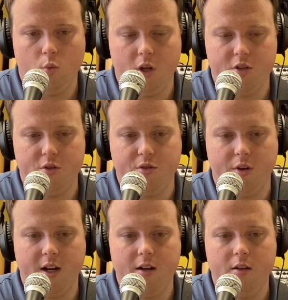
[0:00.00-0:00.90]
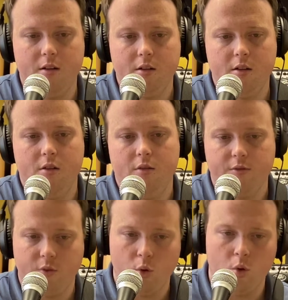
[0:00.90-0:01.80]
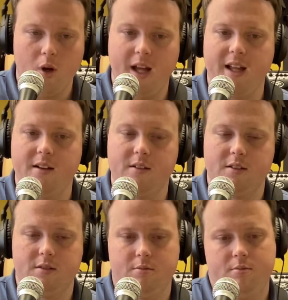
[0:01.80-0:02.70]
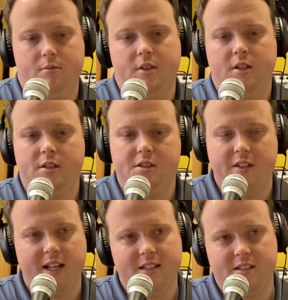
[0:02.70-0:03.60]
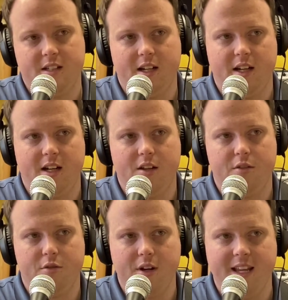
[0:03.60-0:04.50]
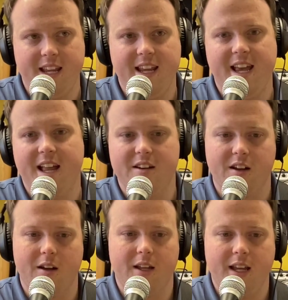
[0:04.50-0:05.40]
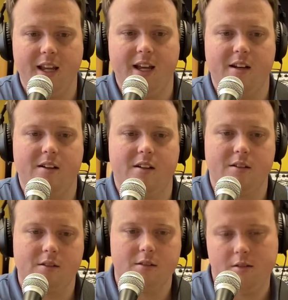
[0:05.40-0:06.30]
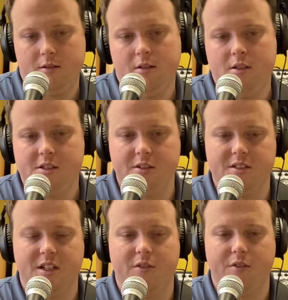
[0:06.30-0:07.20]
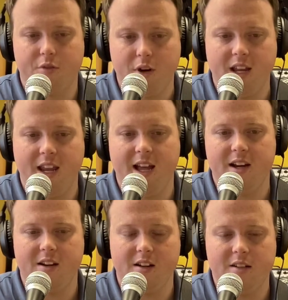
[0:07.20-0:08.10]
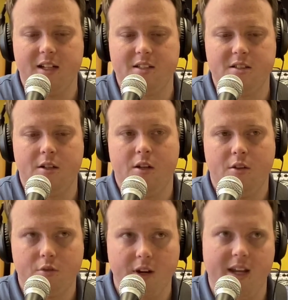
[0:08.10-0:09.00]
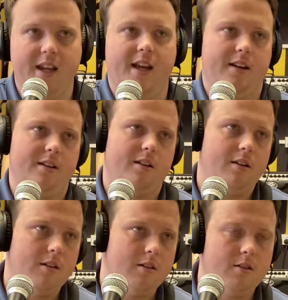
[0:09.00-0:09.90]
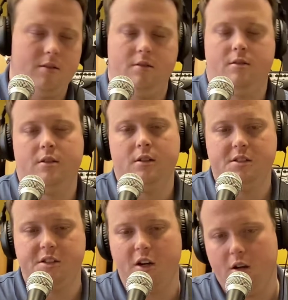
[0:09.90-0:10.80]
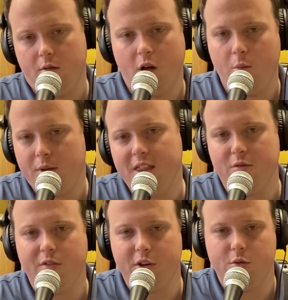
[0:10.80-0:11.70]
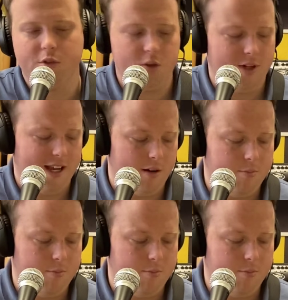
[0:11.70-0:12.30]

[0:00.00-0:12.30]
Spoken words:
2, 3, 4, and so that's 3 E and E and so instead of 3 E and it's 3 E and So I'll play the riff and you'll get it.